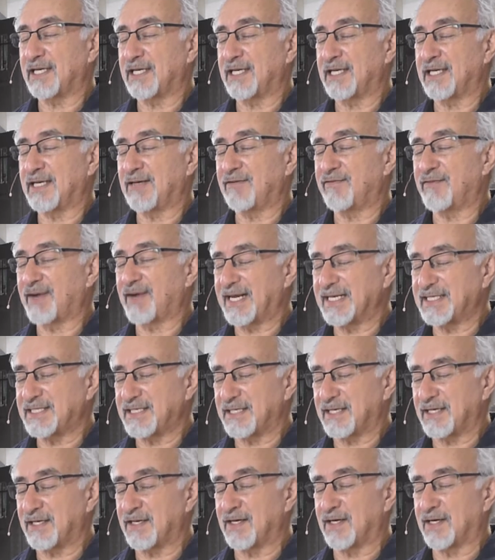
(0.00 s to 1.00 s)

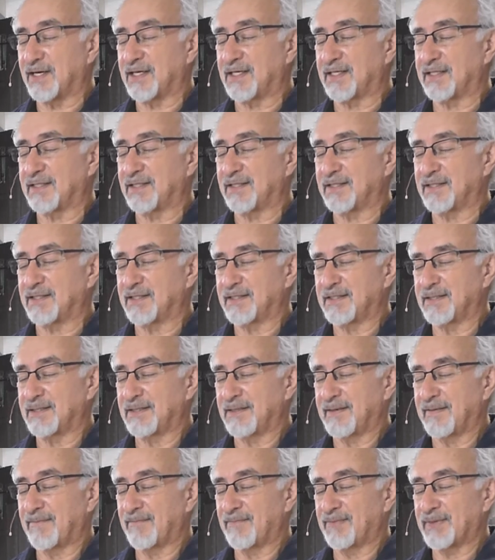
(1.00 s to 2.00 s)
inviting God
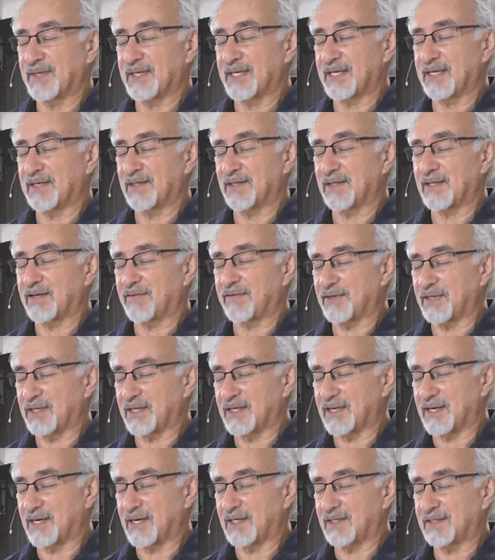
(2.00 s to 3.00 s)
and a loving
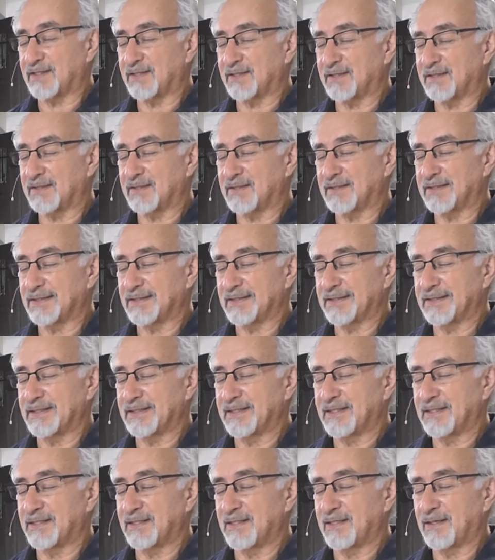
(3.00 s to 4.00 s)
God.
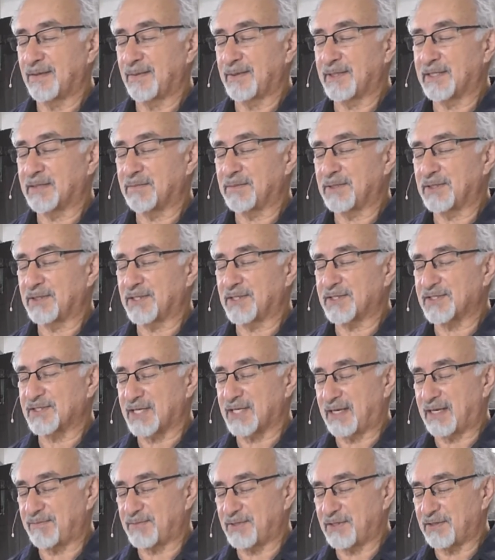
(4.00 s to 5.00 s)
We commit this
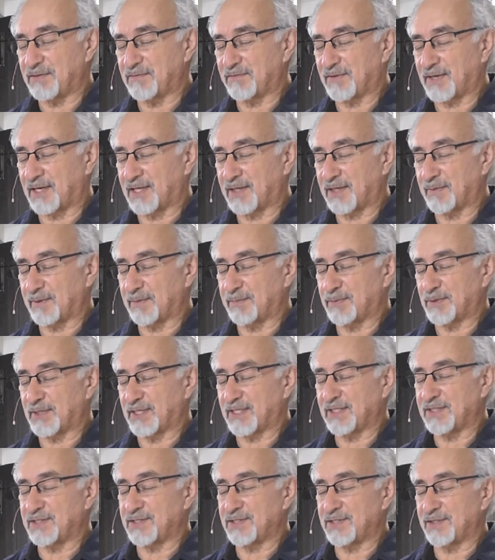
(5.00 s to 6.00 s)
time to you, Father. We pray
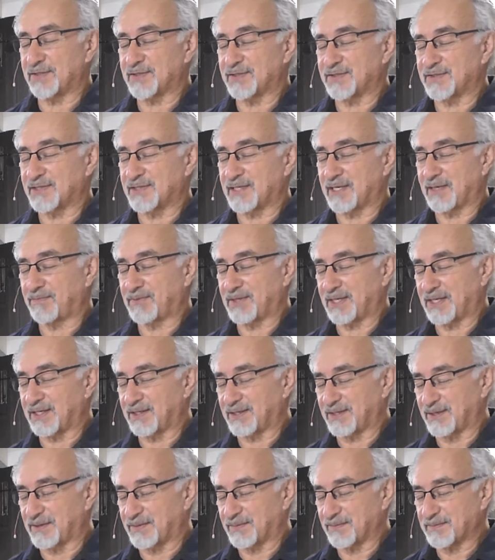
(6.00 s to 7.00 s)
in Jesus' name. Thank
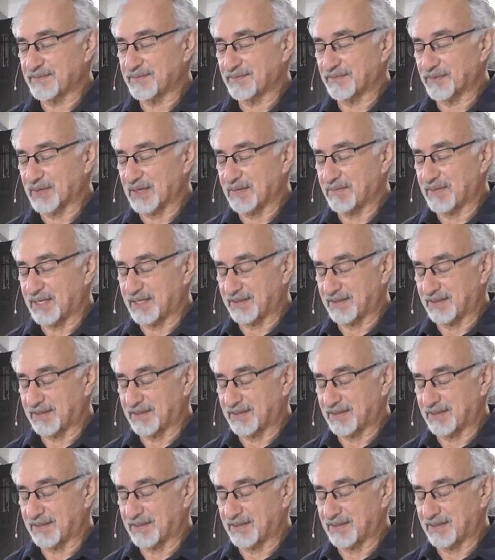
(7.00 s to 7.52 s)
you. Amen.